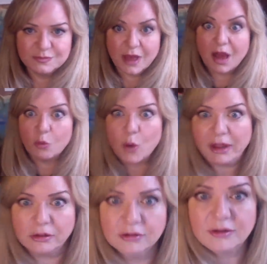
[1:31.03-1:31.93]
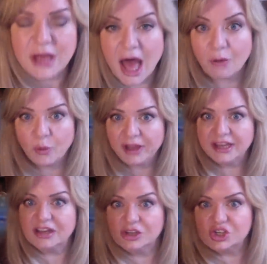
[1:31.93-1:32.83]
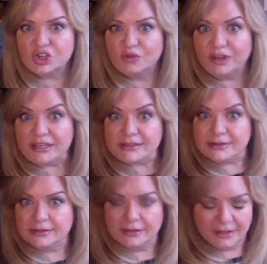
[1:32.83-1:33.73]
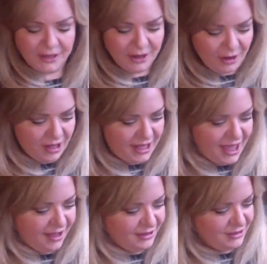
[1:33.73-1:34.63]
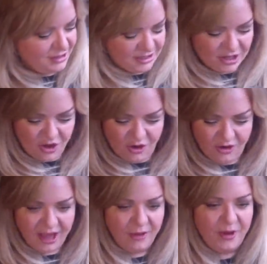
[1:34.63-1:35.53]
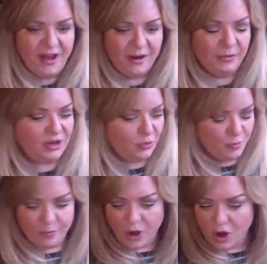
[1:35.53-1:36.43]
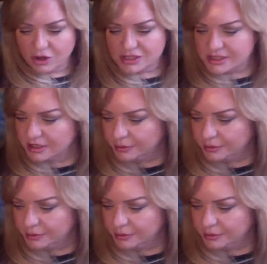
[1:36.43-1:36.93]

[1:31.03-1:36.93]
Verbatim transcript: I will. I will. He can shove it. Yeah. So here we are. I'm going to unbox.